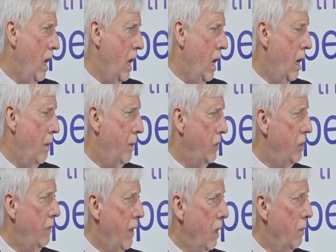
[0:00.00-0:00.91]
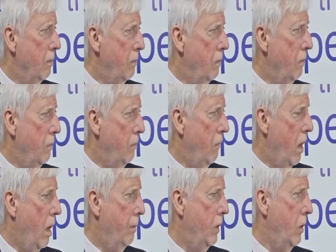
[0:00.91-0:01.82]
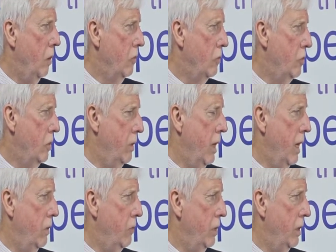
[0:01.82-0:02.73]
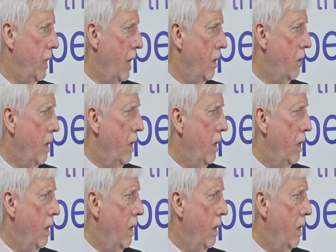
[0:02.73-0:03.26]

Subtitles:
but it's developed far beyond student housing now.